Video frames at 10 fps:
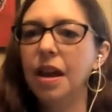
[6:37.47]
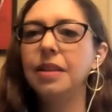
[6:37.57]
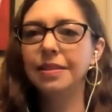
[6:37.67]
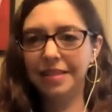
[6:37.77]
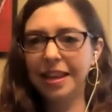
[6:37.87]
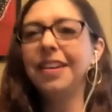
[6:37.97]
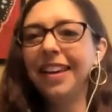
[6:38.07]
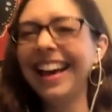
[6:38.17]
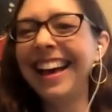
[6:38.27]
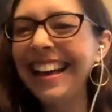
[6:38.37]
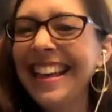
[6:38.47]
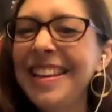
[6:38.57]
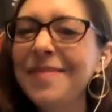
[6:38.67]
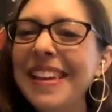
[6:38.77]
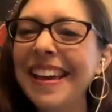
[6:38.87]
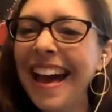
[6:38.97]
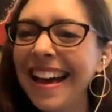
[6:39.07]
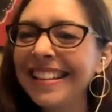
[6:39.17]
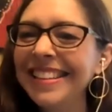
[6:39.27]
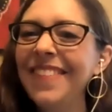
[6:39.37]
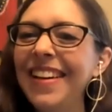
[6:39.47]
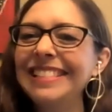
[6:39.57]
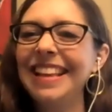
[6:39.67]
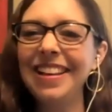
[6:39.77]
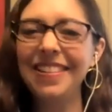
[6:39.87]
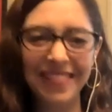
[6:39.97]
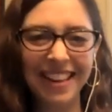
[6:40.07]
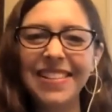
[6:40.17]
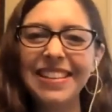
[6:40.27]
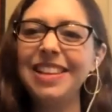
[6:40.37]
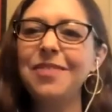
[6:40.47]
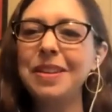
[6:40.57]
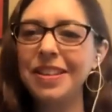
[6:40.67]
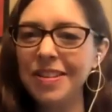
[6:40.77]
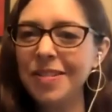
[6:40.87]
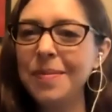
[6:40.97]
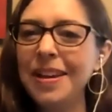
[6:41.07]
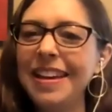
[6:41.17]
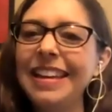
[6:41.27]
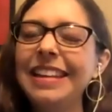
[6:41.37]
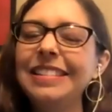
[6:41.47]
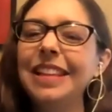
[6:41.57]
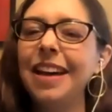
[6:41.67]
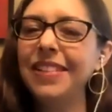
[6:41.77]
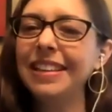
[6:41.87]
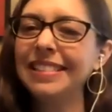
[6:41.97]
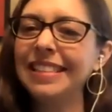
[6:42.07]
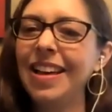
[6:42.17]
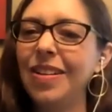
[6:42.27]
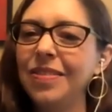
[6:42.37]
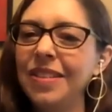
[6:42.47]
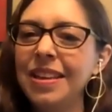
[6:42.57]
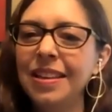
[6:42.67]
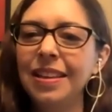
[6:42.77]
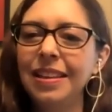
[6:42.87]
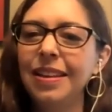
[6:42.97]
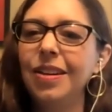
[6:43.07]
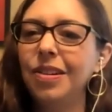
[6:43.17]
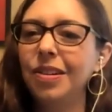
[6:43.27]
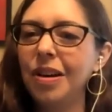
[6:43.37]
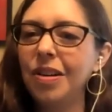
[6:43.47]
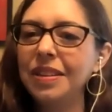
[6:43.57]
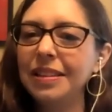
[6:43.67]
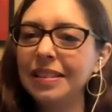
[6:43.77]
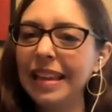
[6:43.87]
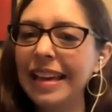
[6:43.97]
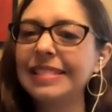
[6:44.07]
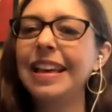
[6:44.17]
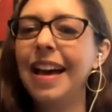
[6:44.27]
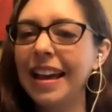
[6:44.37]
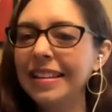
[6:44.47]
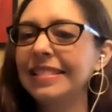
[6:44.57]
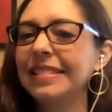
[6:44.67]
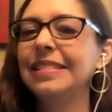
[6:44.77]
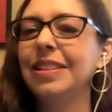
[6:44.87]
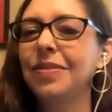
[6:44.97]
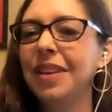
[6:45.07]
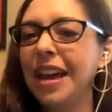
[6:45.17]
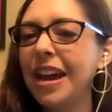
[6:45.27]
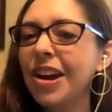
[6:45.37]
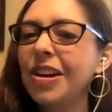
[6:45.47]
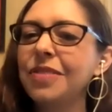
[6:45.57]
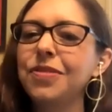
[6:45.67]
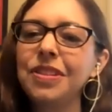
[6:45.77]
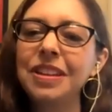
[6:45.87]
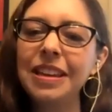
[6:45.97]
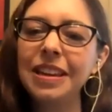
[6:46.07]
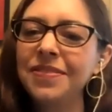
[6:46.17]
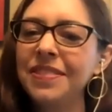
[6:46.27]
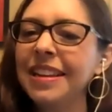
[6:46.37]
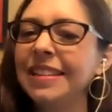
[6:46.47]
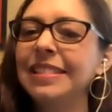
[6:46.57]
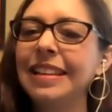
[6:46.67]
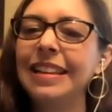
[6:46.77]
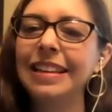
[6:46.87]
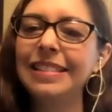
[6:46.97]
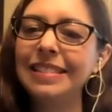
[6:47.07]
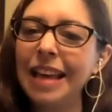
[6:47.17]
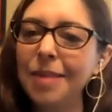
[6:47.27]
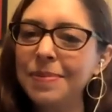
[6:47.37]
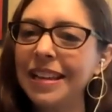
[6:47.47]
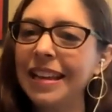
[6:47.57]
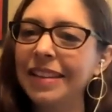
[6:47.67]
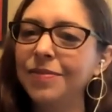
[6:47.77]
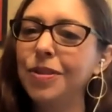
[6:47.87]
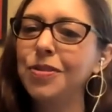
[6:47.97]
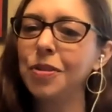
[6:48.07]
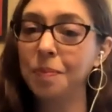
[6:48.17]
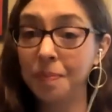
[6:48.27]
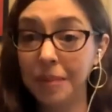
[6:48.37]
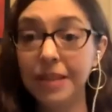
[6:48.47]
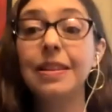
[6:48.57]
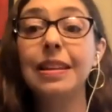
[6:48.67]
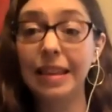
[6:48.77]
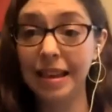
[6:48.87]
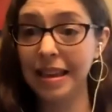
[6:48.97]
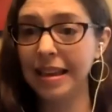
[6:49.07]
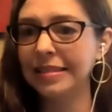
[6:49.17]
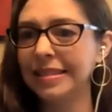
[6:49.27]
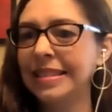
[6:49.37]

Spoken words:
Tons. Being kind to myself, letting myself be human, loving self. Oh, all the, yes, kindness and self-care, forgiveness and accepting, vulnerability, yes.